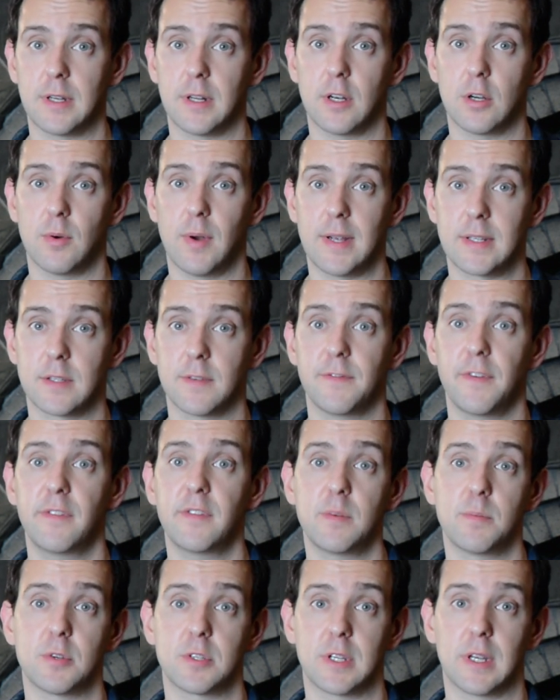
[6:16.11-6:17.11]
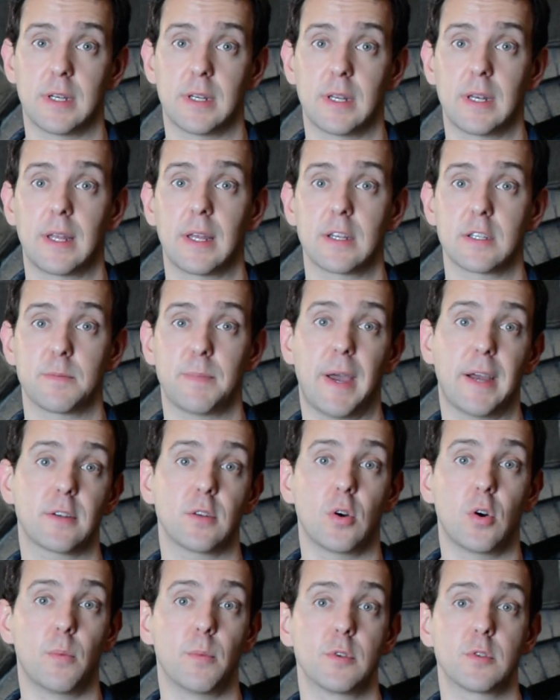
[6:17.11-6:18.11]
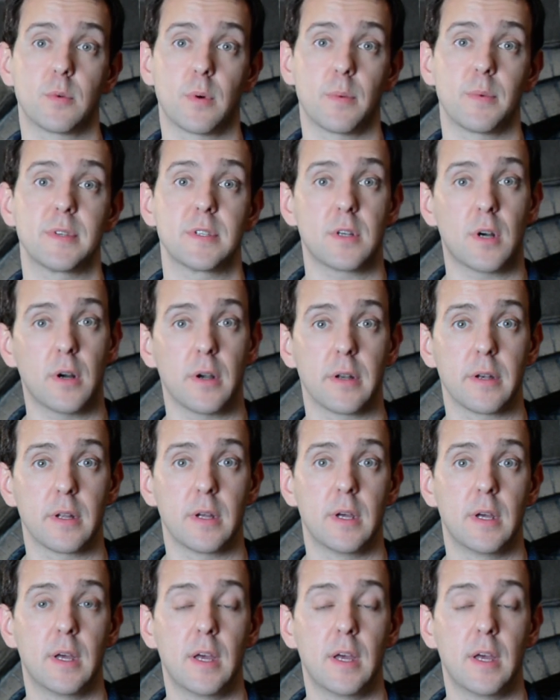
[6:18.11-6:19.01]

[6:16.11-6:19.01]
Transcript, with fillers: and a rise of 50% can get us back to almost where we started.